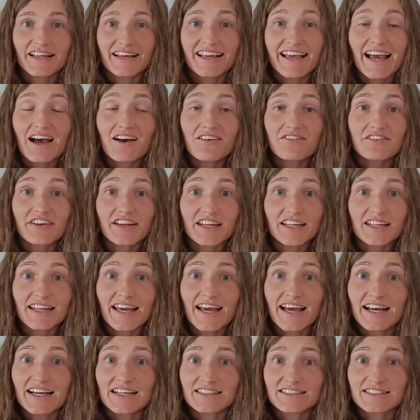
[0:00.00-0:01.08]
that caffeine
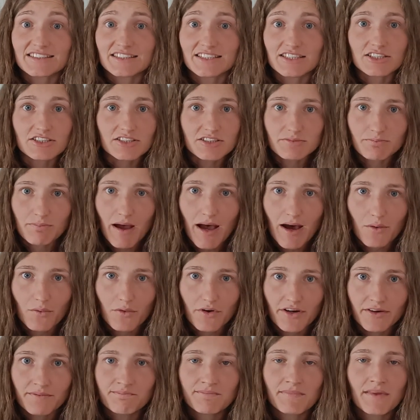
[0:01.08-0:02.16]
has this
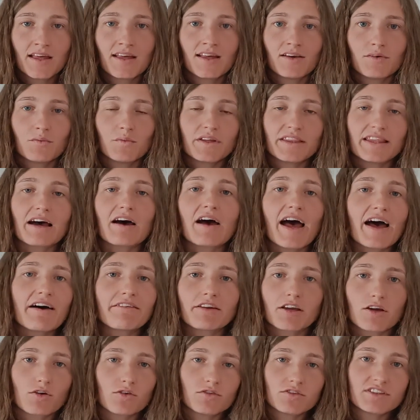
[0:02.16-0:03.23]
power without
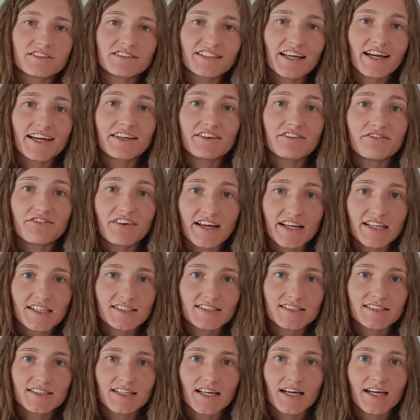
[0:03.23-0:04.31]
having all the side
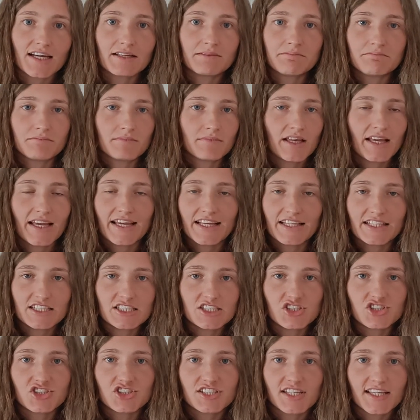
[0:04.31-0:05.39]
effects that
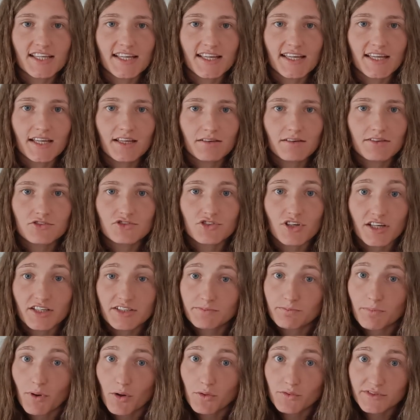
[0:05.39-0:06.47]
ADHD
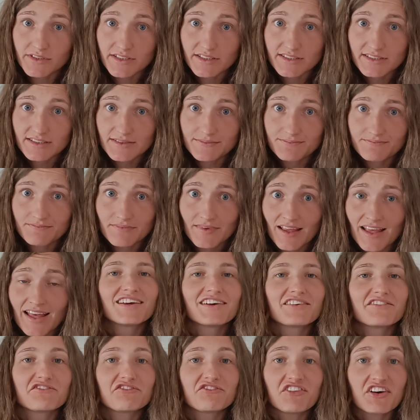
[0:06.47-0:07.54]
drugs poses.
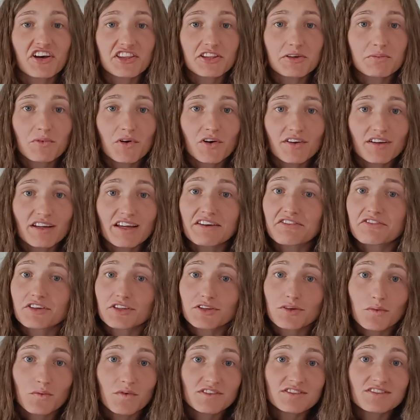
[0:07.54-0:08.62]
Furthermore, if you
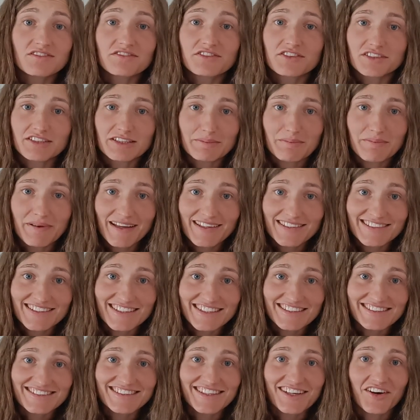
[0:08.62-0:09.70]
don't want to feel
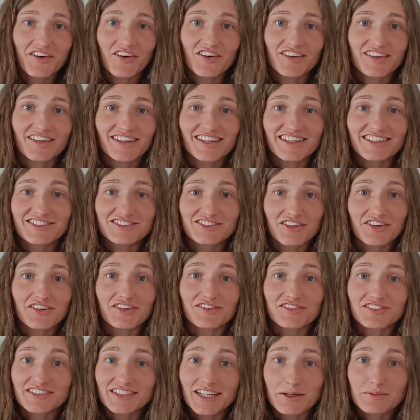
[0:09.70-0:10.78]
dependent on an
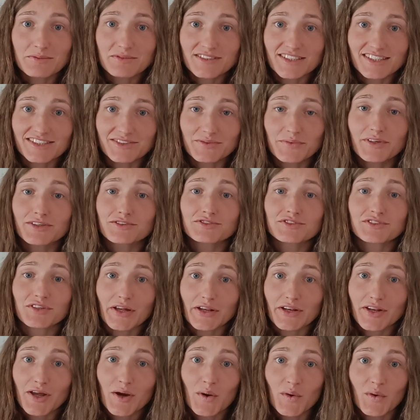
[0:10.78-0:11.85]
external substance, we
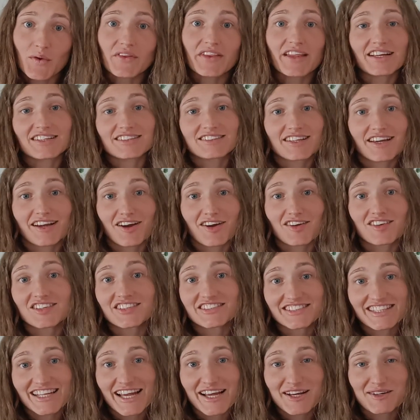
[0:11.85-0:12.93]
also know that
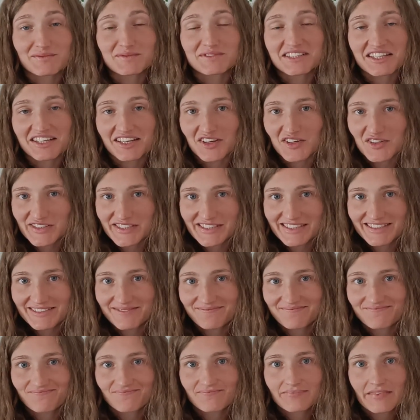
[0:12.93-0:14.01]
psychology helps a lot.